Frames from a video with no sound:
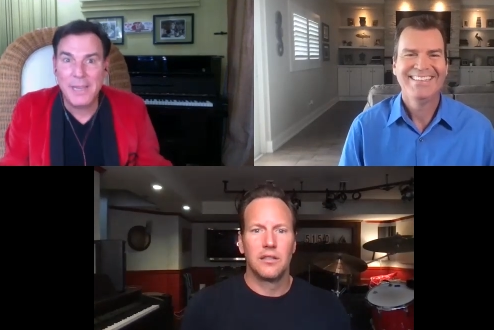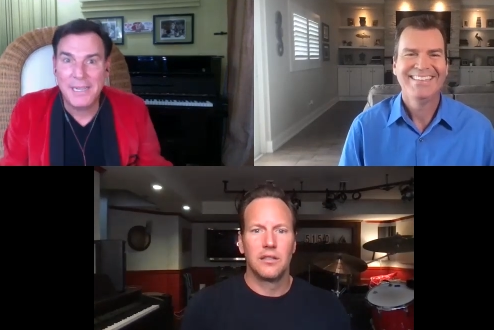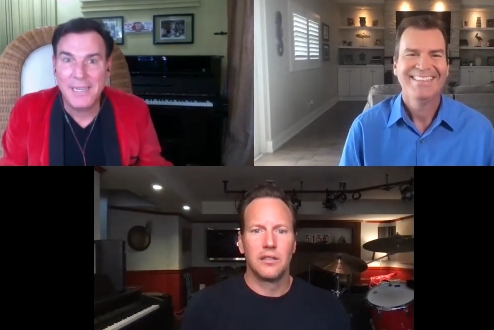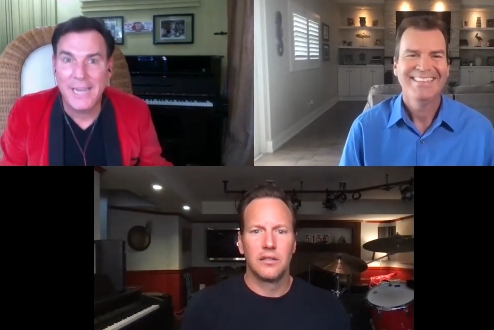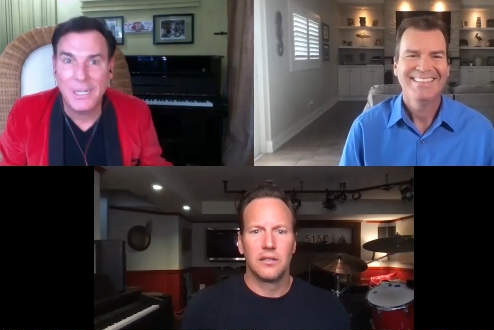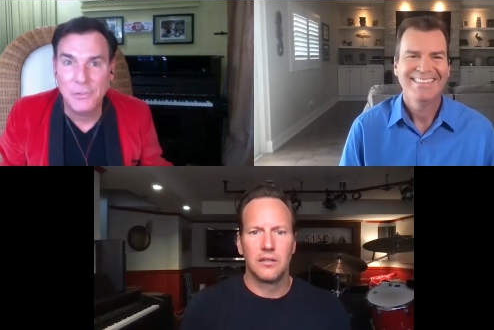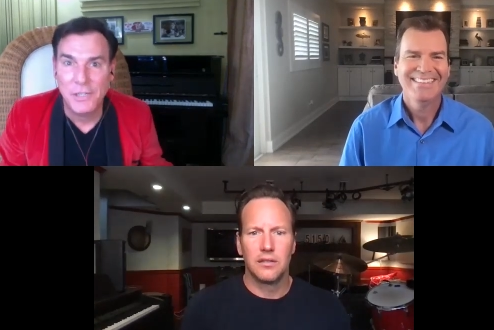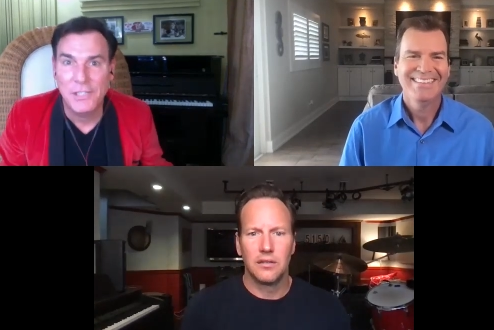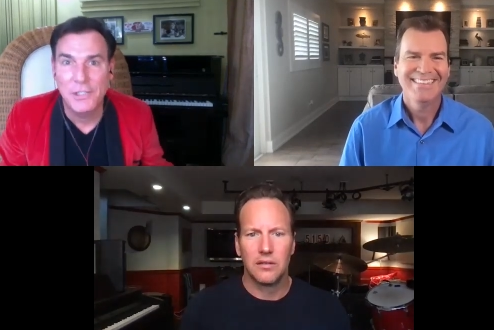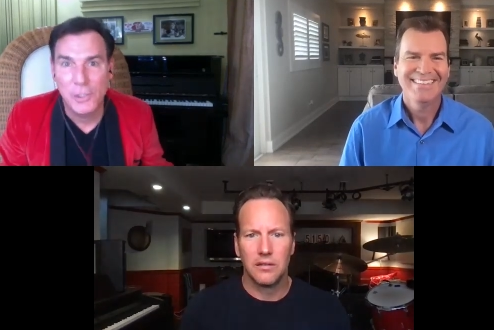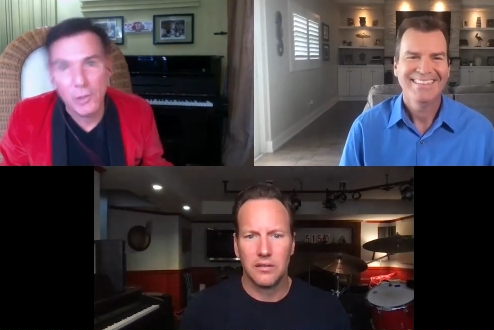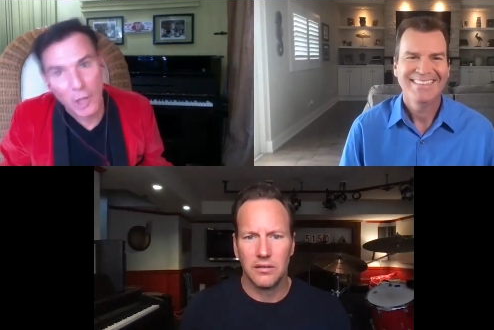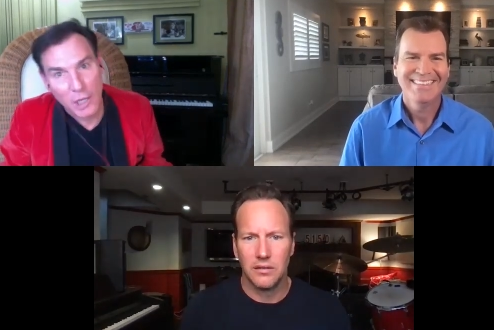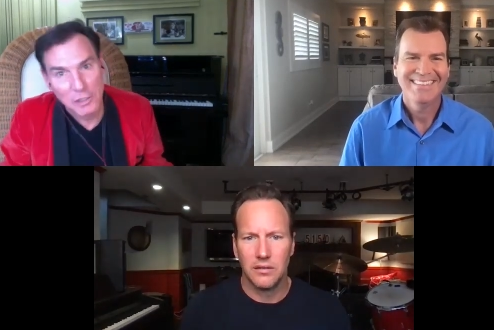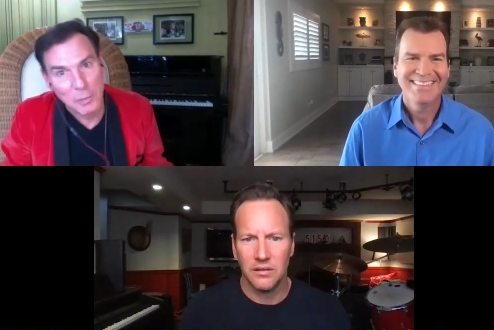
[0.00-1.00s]
Speaker 1: Conjuring, and you
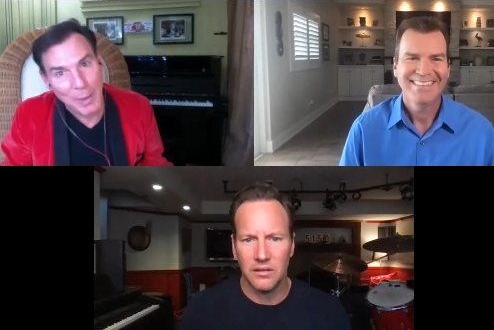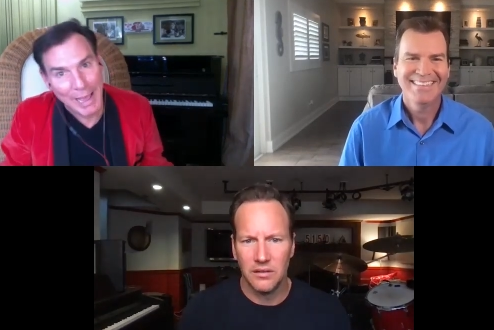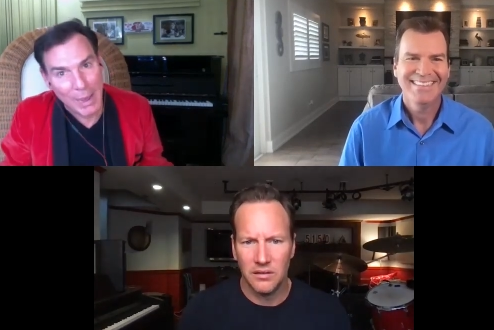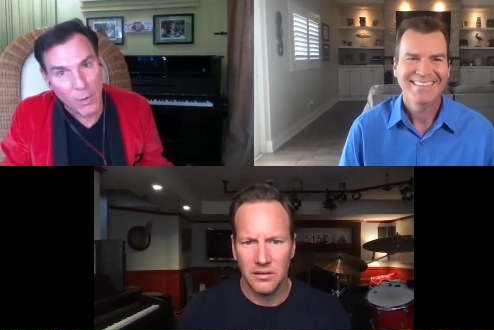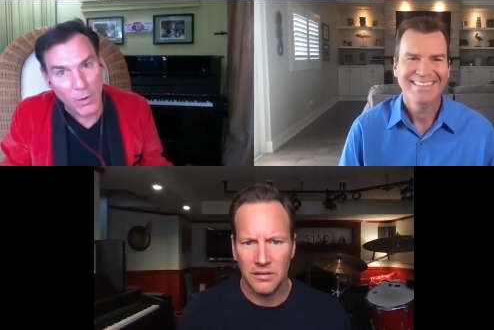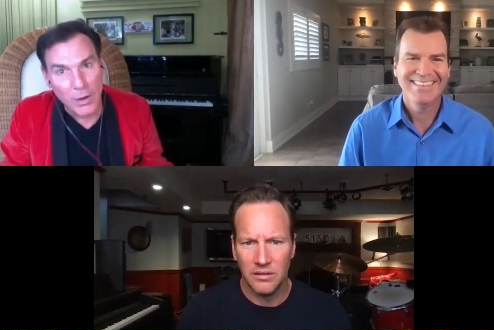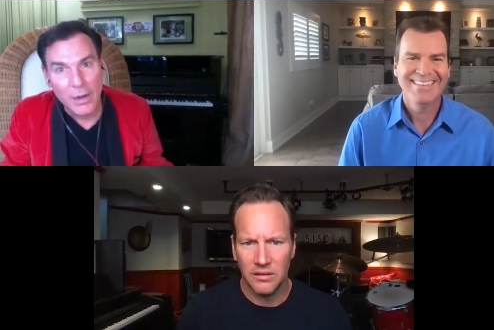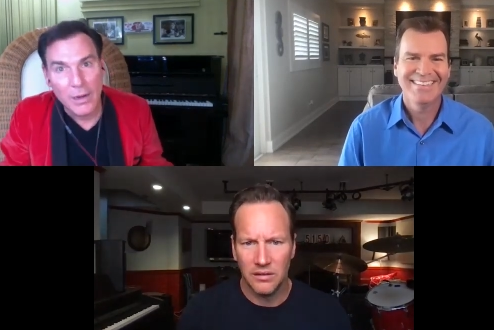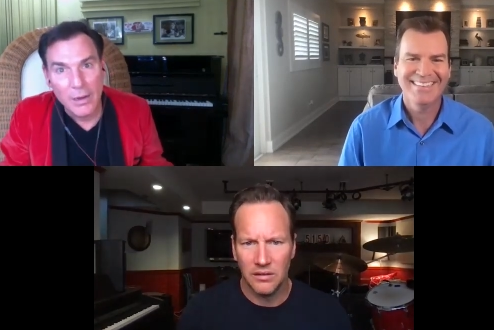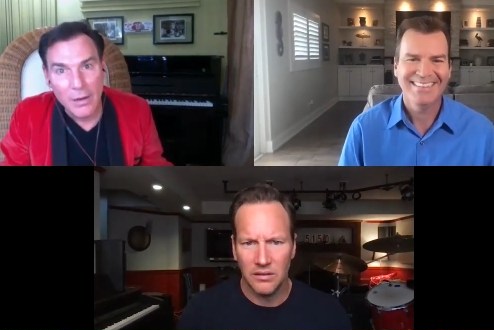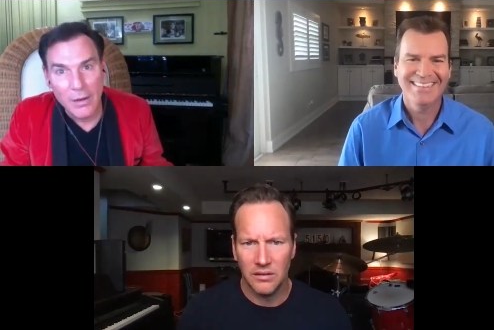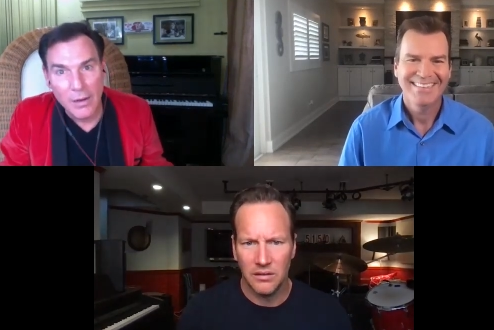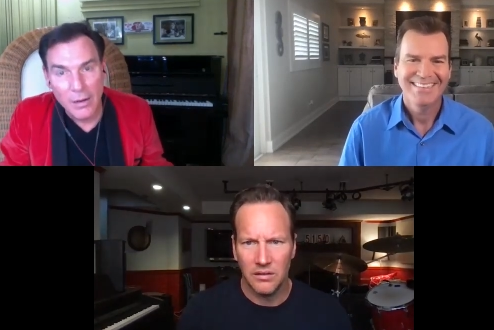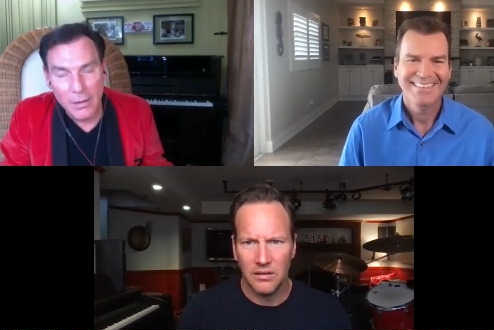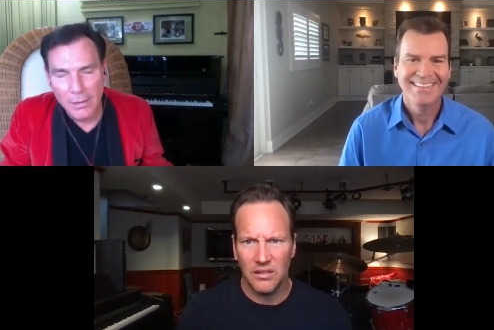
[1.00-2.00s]
lost power.
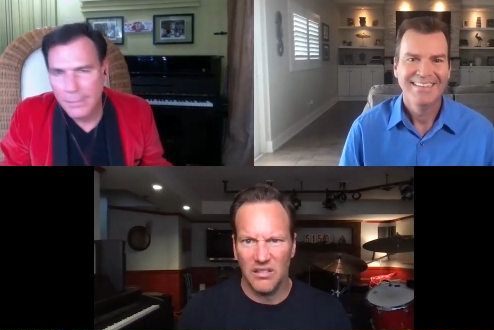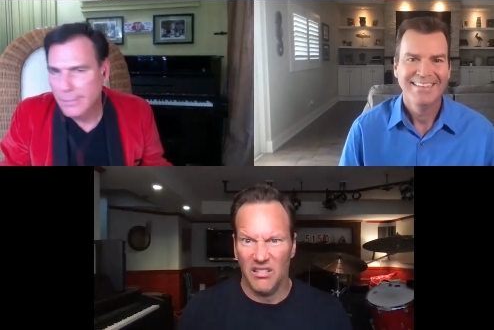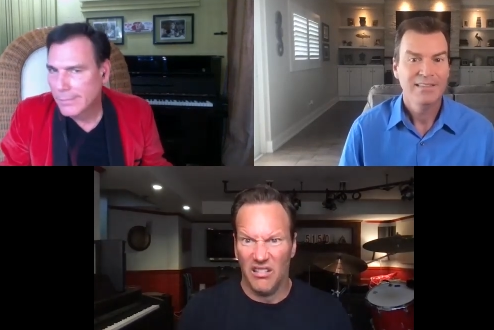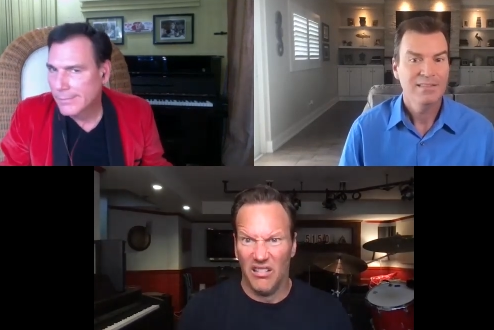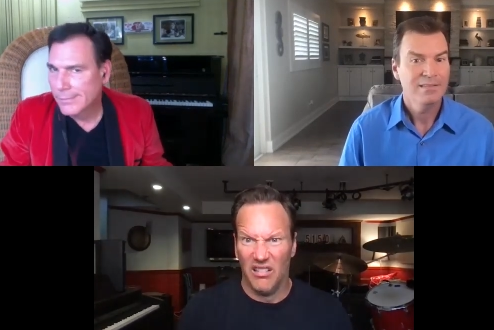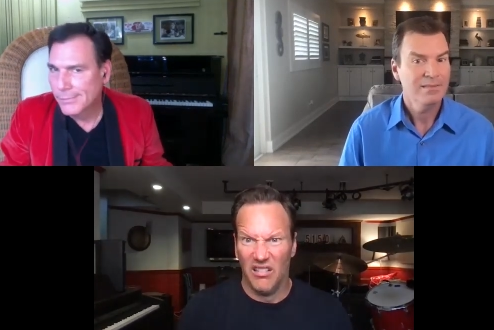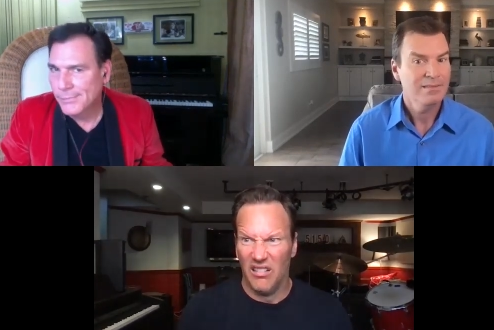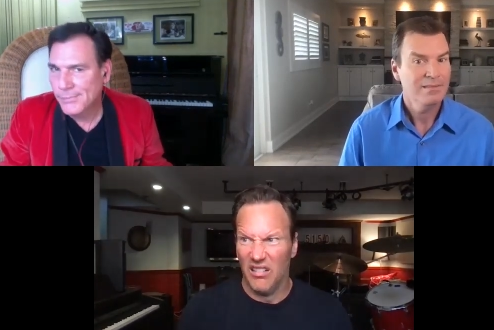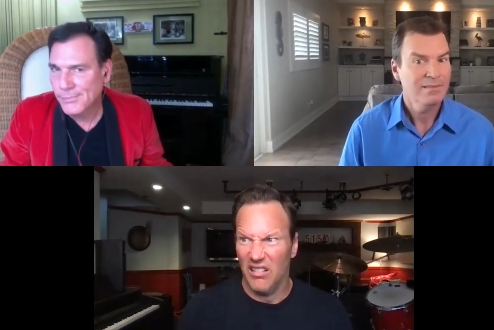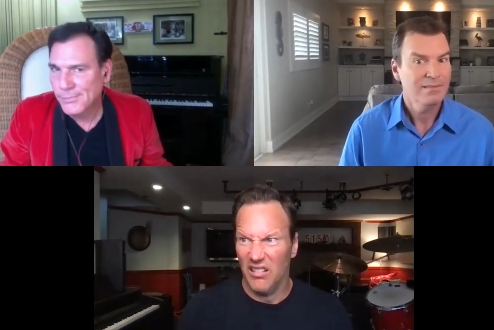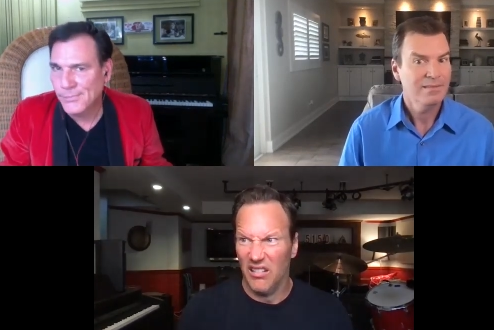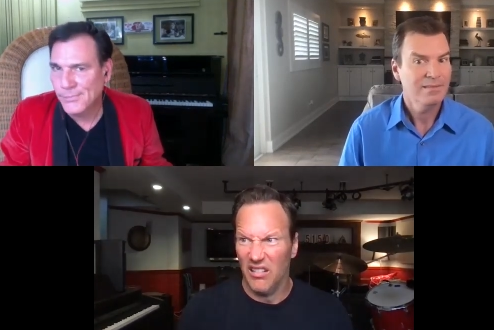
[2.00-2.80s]
Hmm.